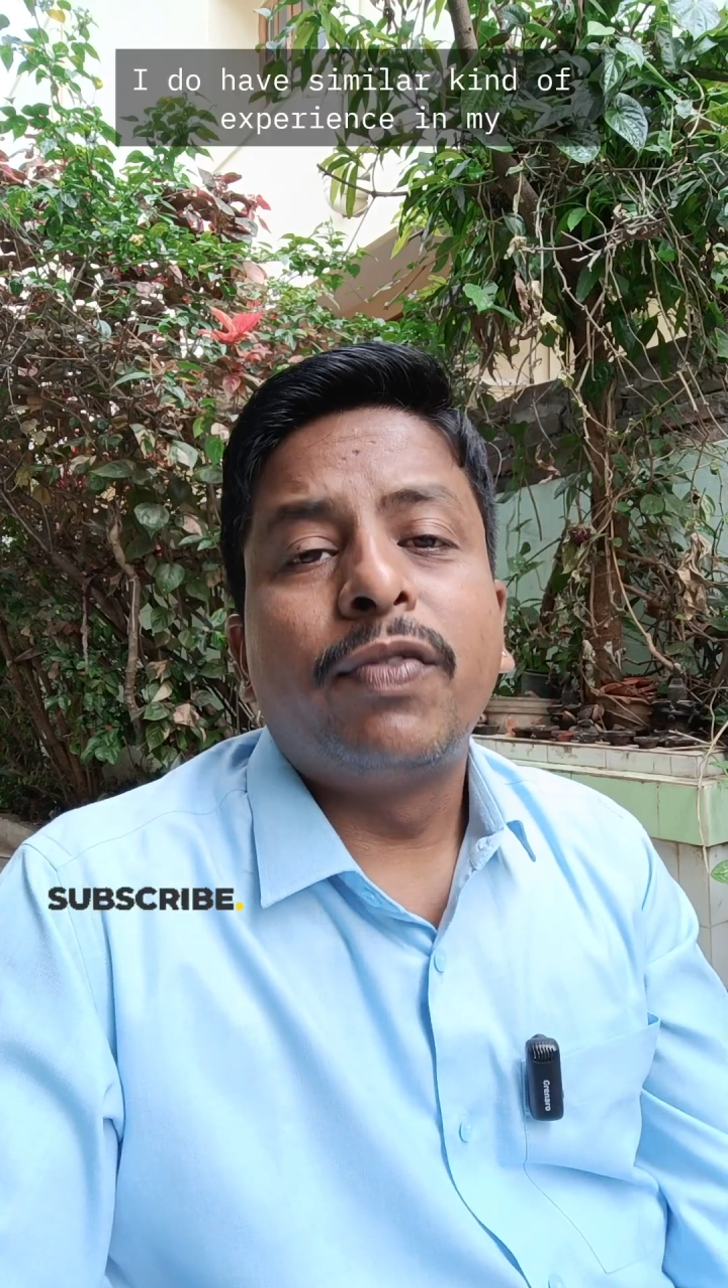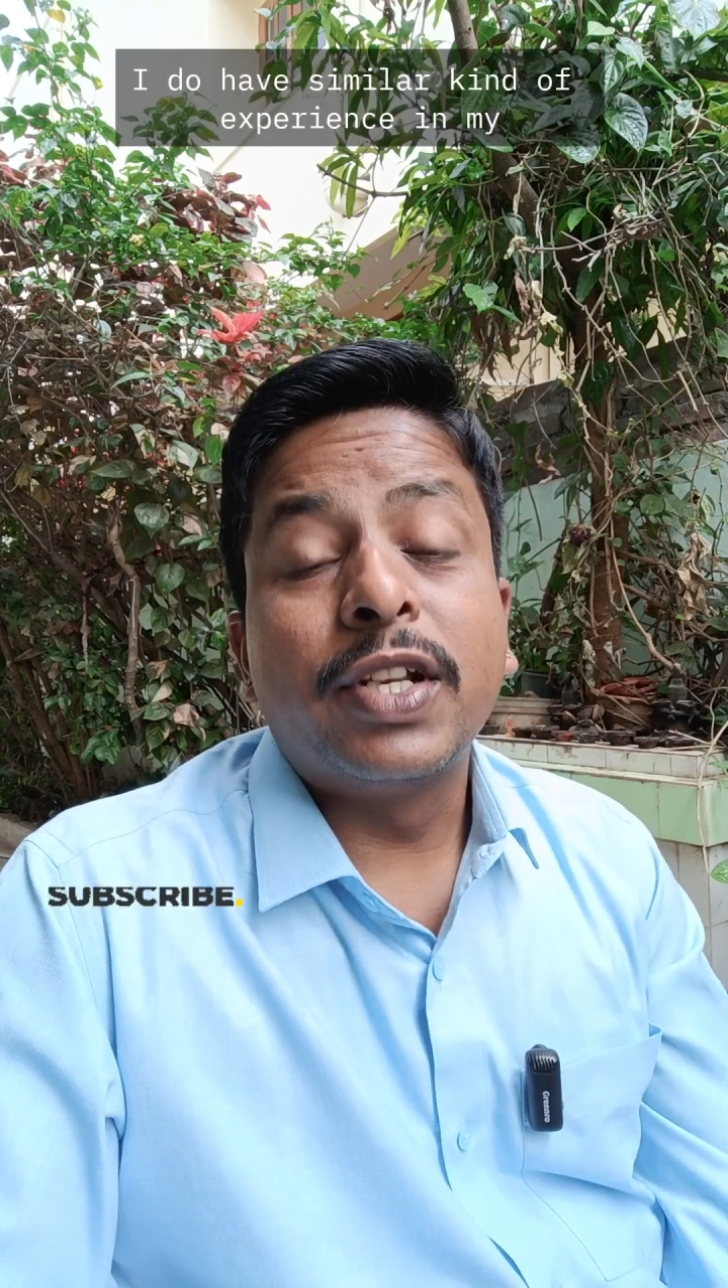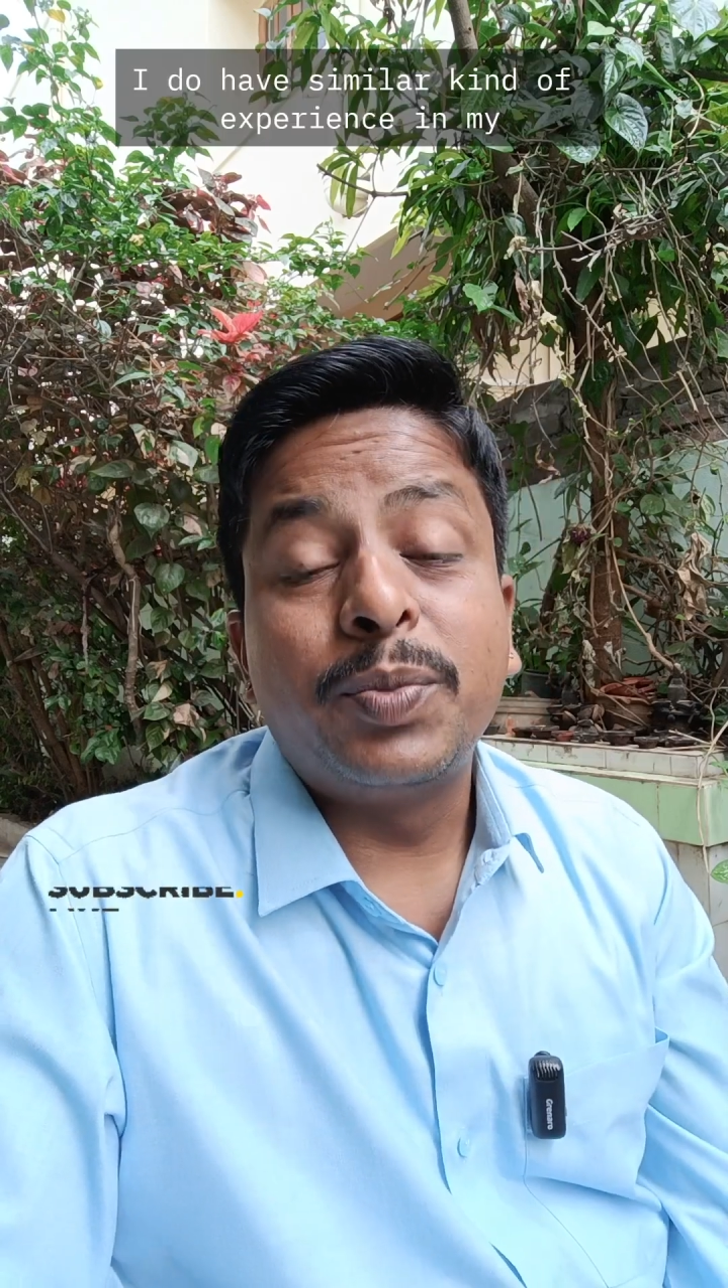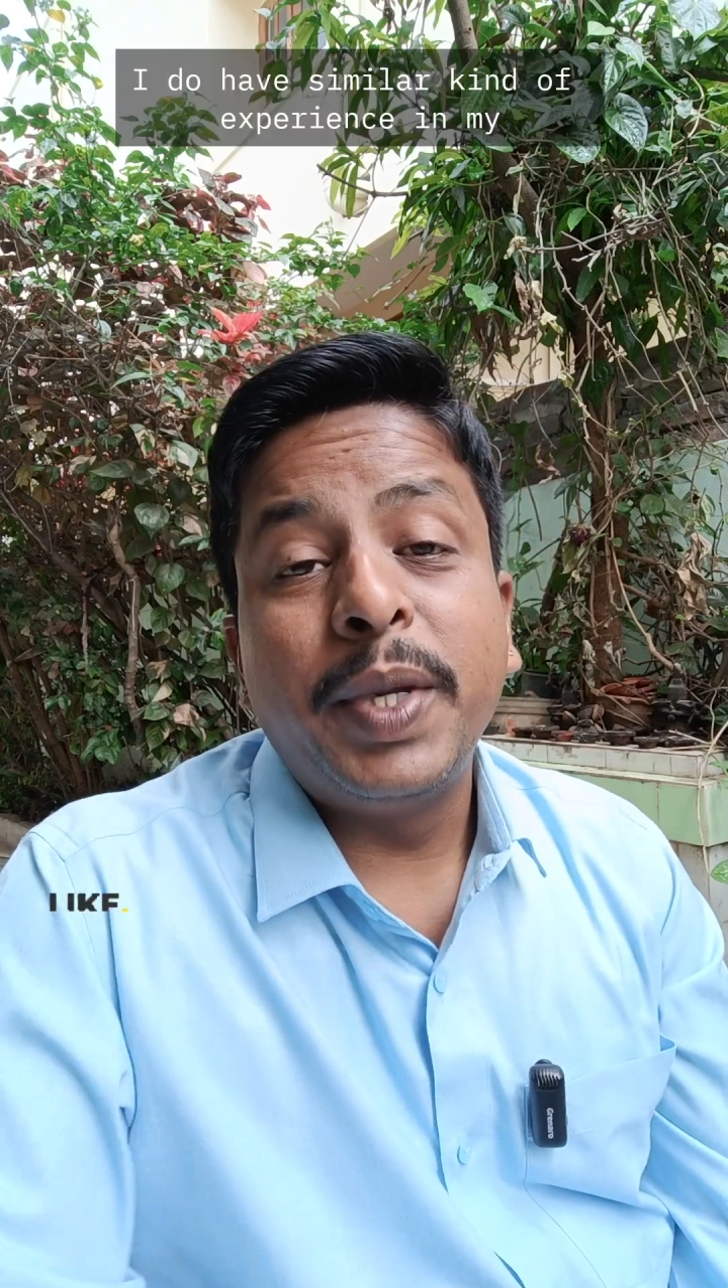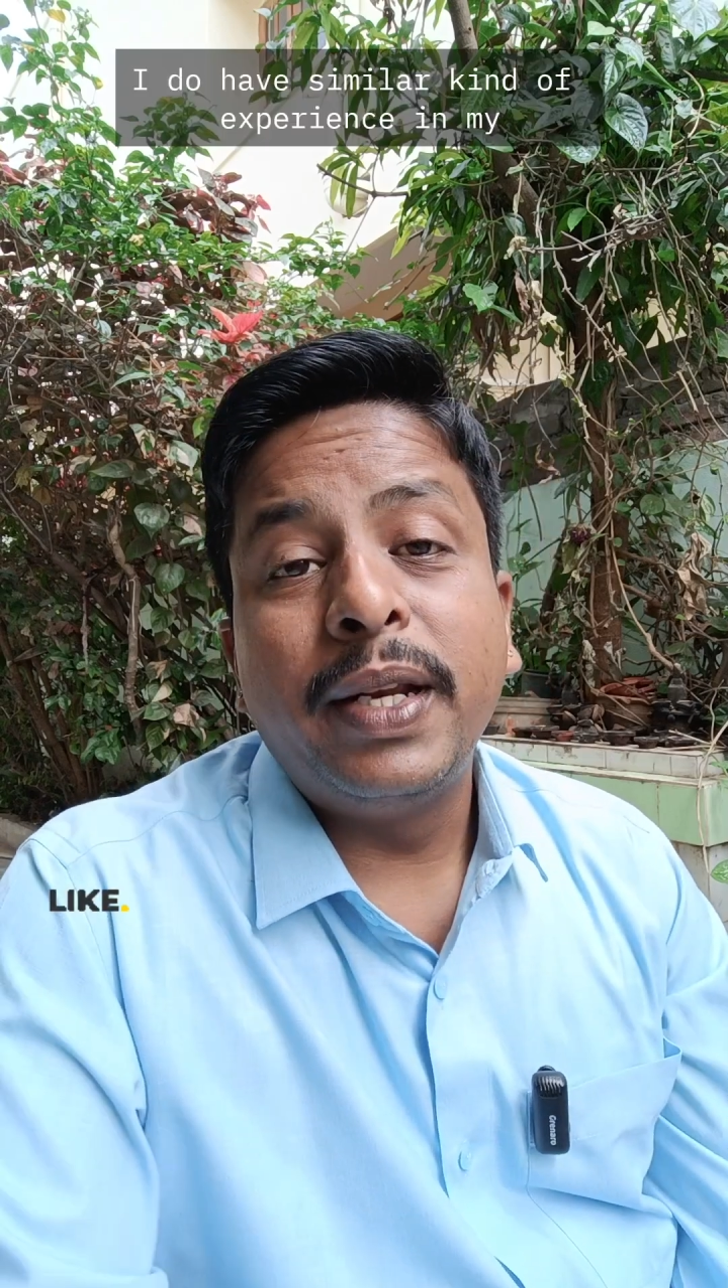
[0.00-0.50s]

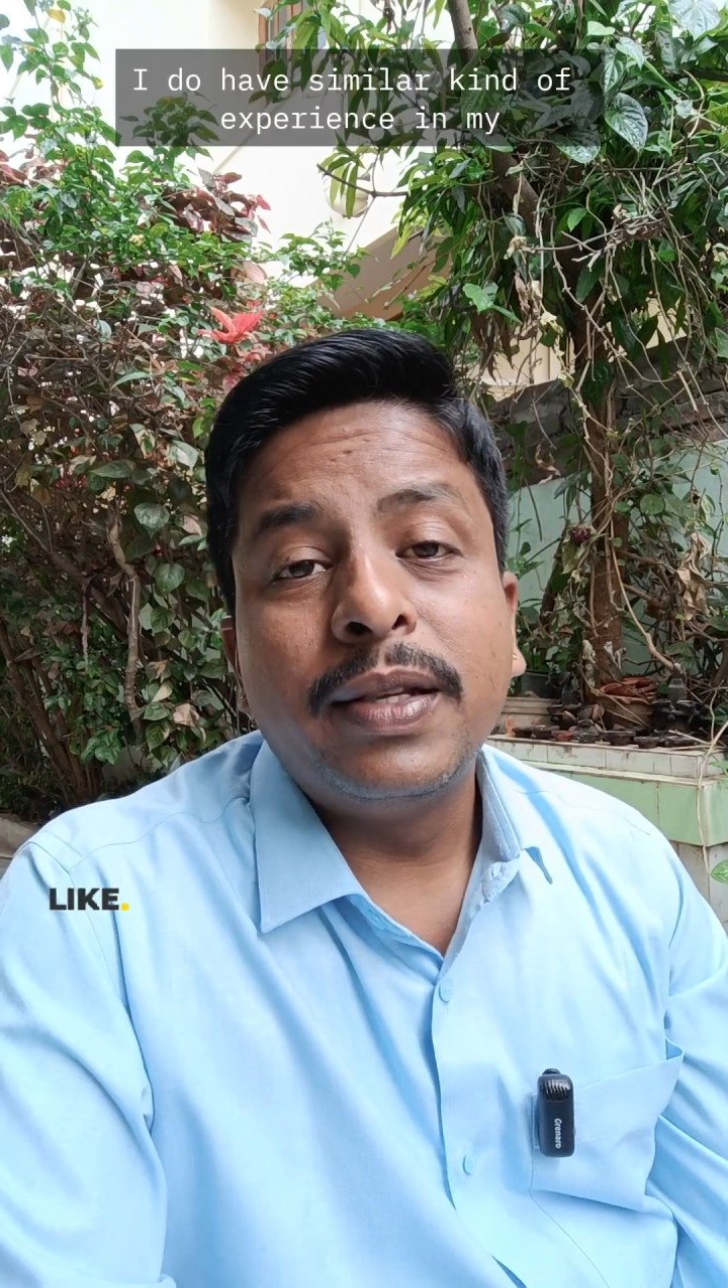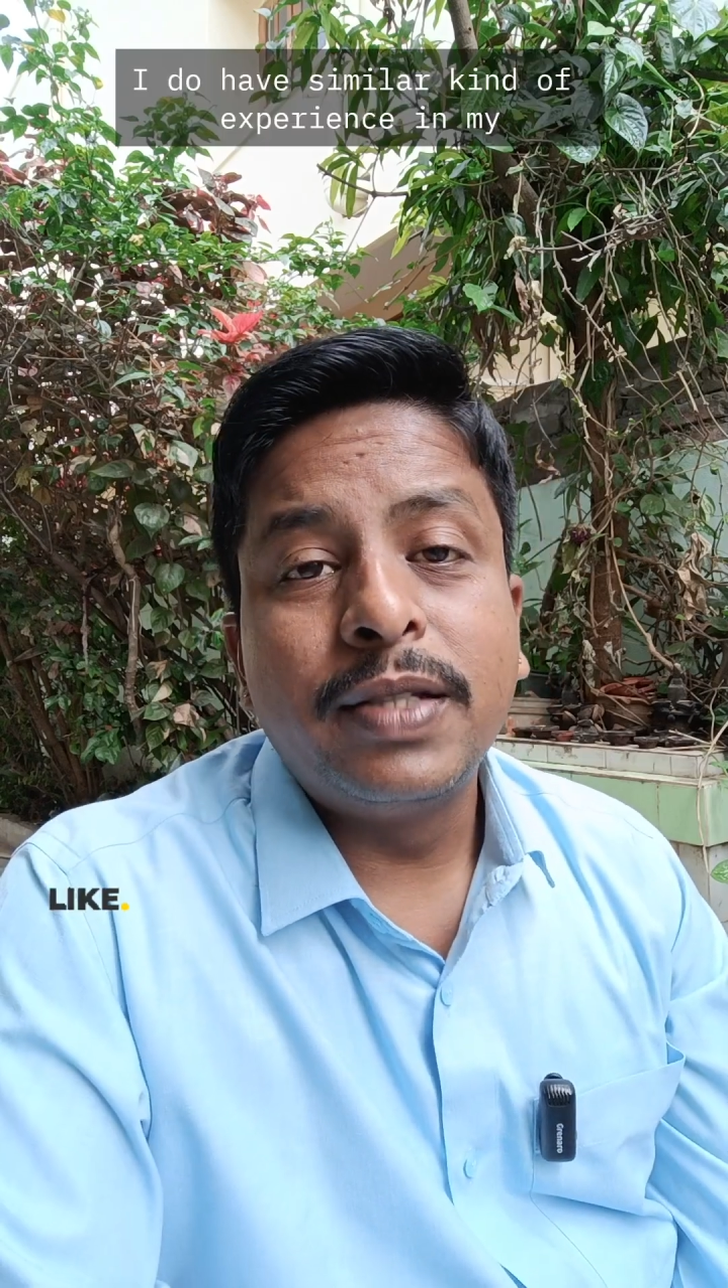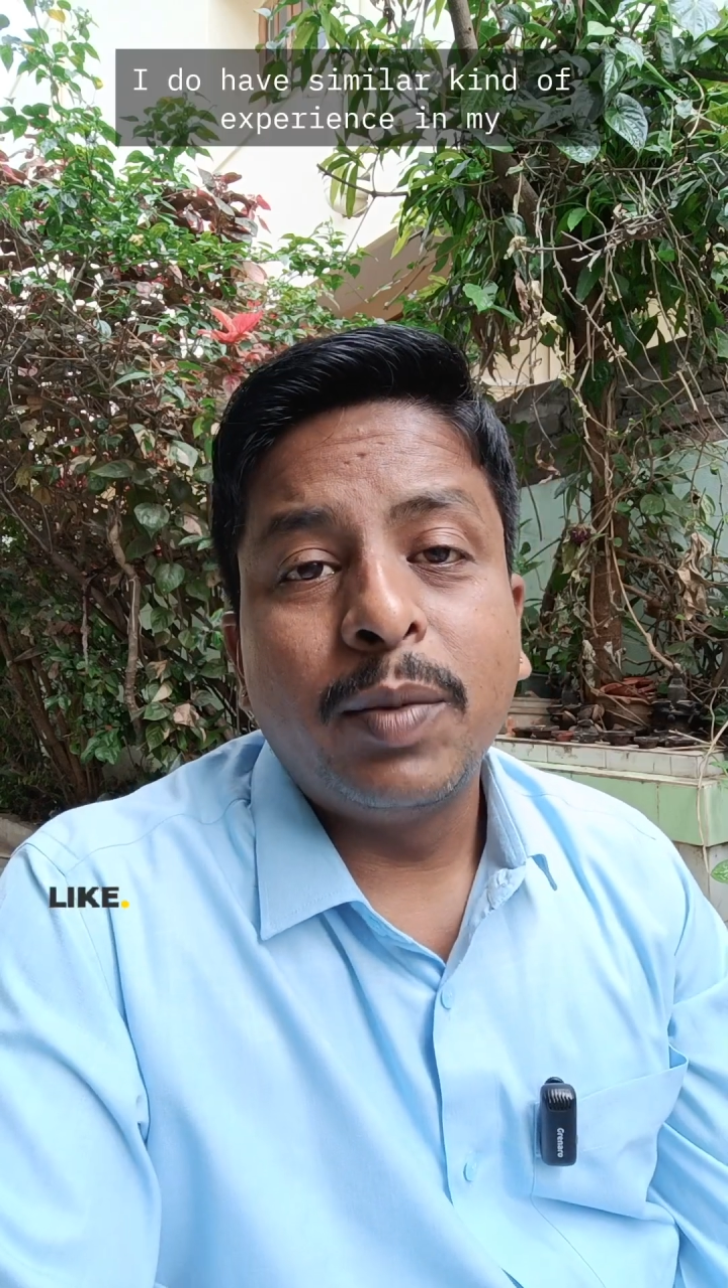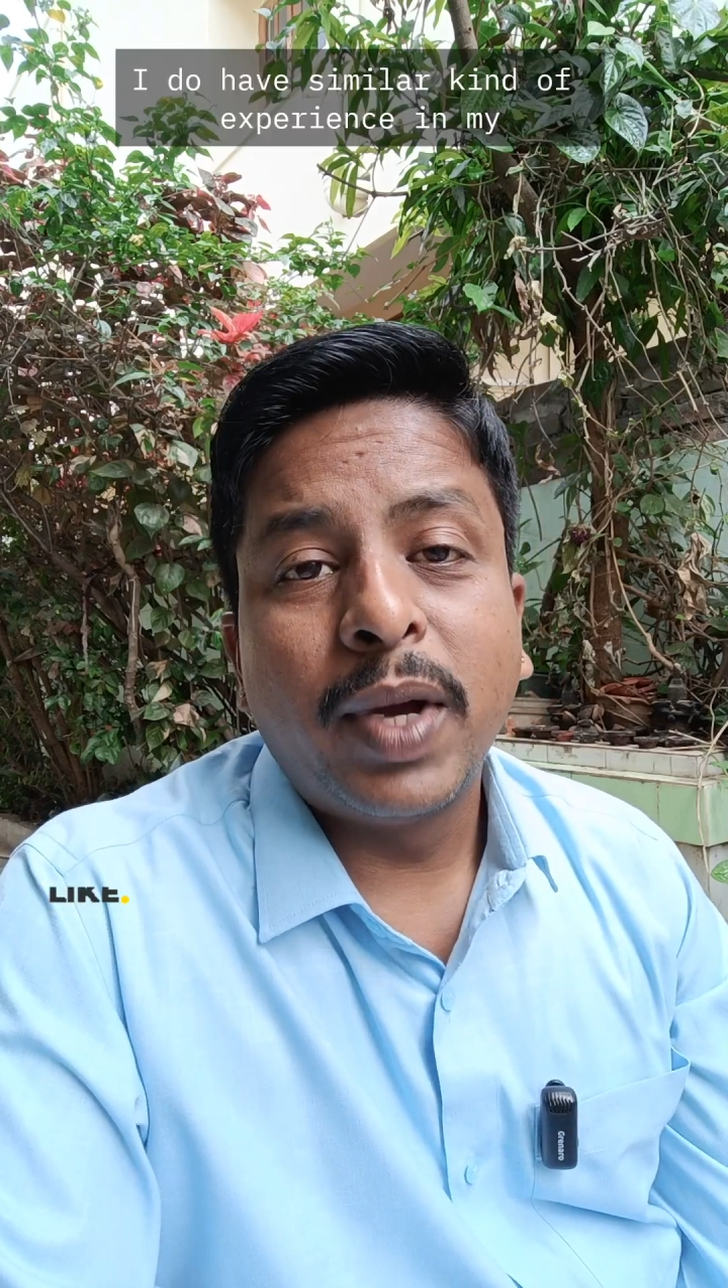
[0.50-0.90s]
of experience